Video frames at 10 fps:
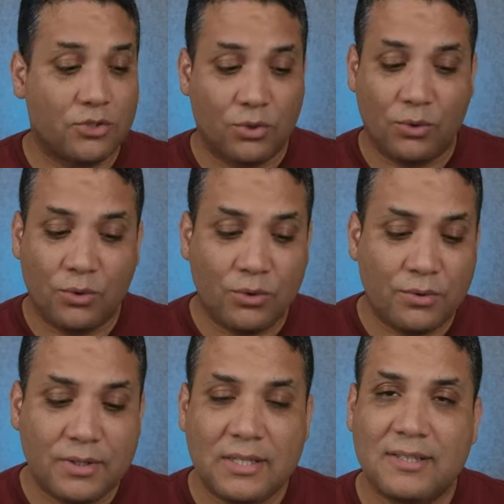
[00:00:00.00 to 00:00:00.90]
So all
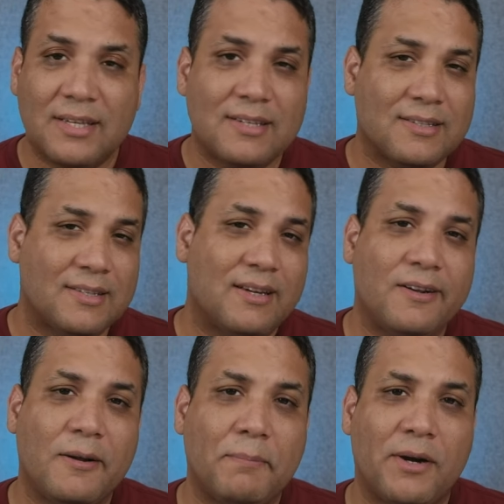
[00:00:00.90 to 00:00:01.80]
these things set it
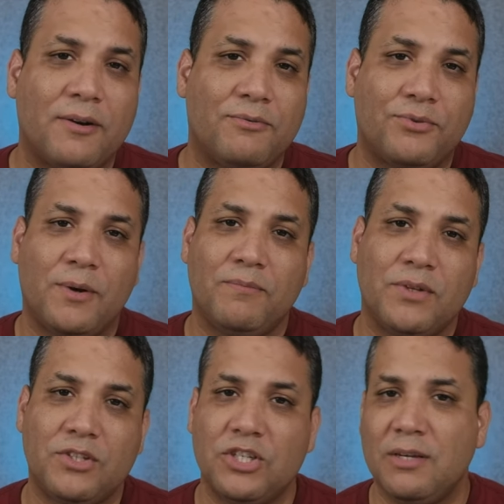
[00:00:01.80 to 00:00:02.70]
apart from the
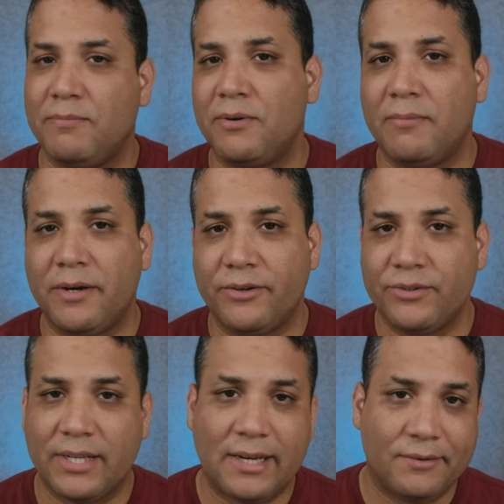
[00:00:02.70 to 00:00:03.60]
cheaper
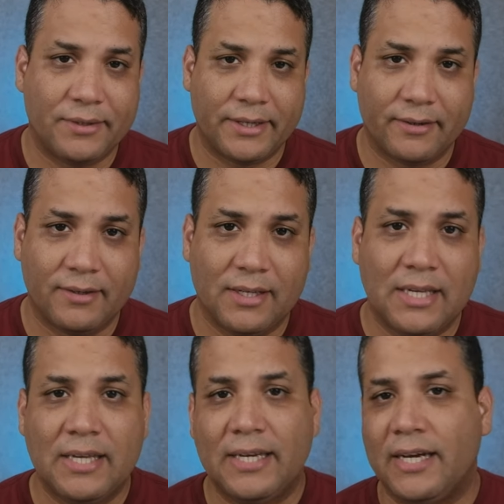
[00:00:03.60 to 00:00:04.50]
models out there.
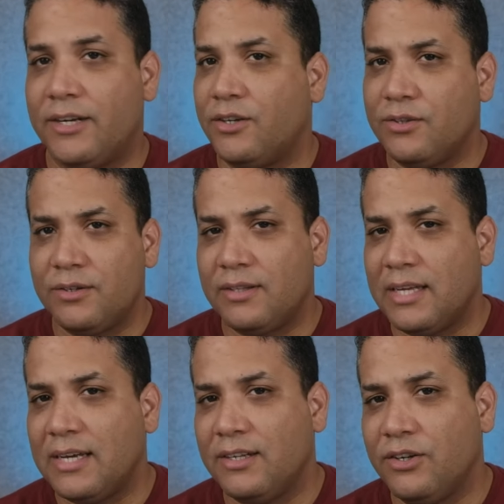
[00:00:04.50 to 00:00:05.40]
Another
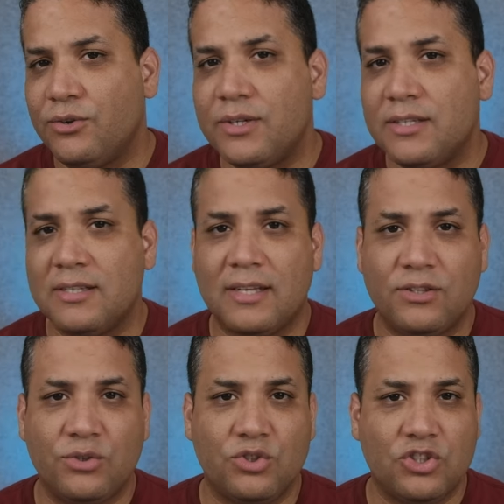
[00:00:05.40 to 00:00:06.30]
thing I noticed is that
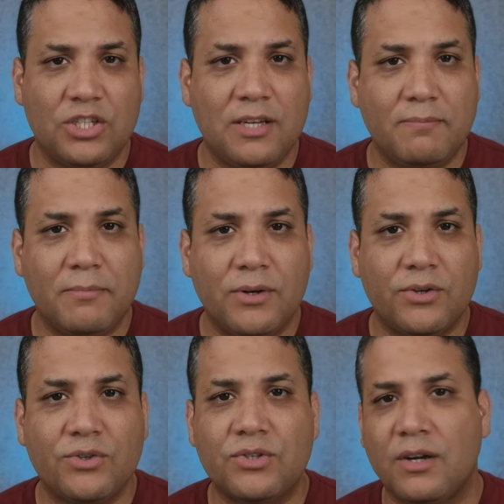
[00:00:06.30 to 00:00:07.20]
those cheap
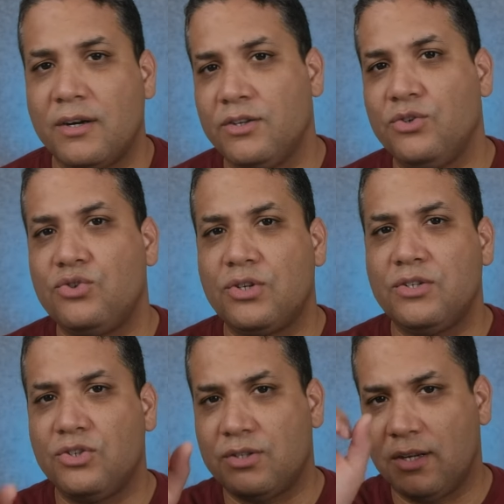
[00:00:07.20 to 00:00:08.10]
models are usually
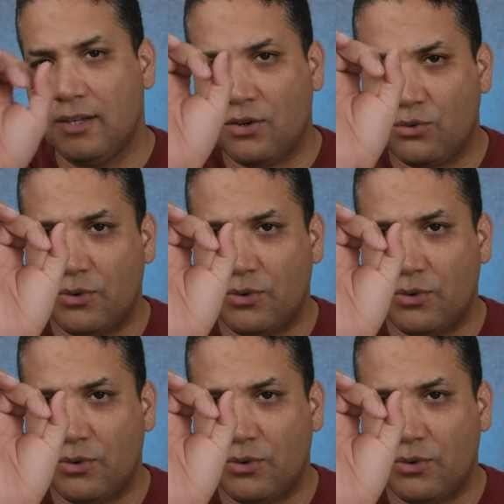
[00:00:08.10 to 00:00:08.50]
just a little